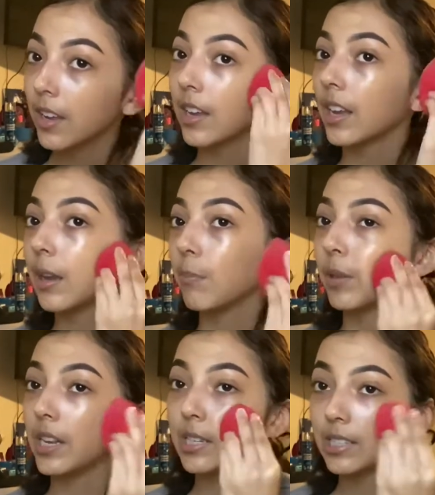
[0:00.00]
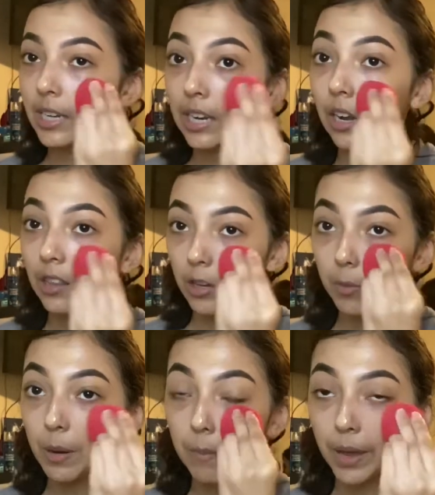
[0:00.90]
it blends in a little
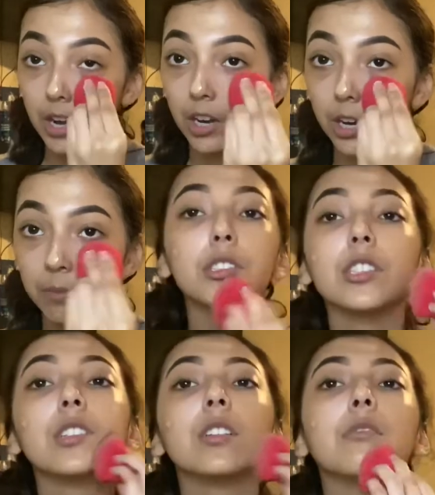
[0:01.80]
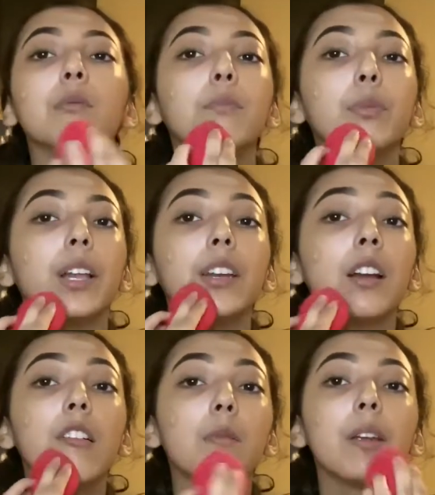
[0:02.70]
bit better. Just blend it
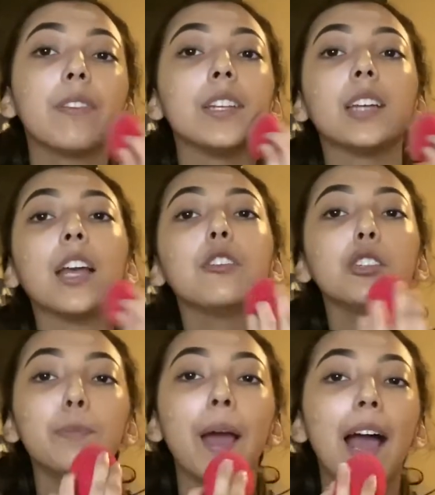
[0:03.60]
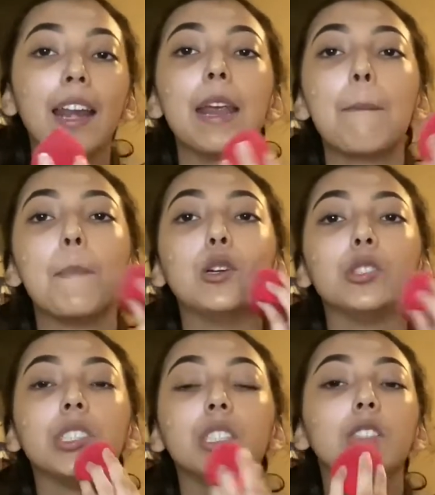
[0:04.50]
out on my face. I use patting
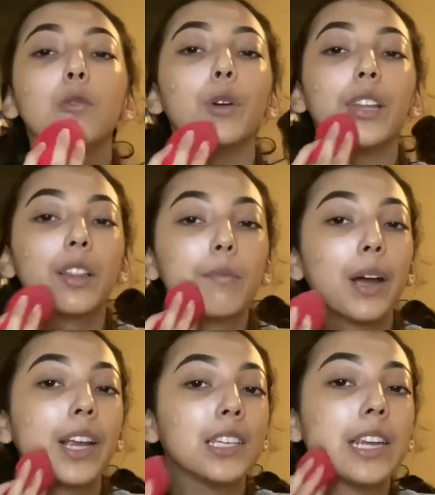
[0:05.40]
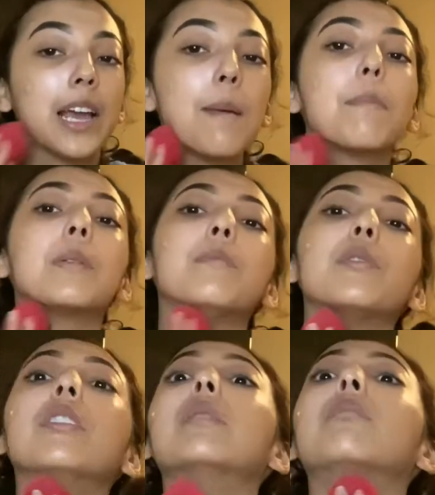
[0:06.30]
motions with my damp
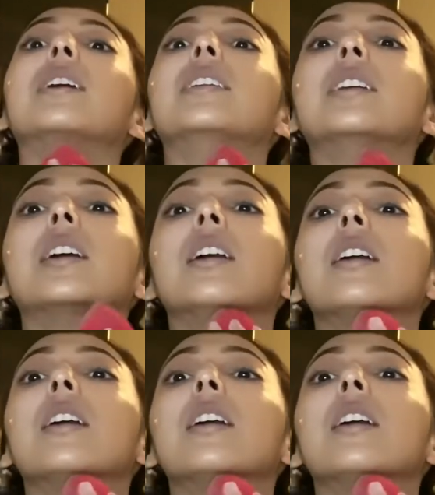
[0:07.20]
beauty blender.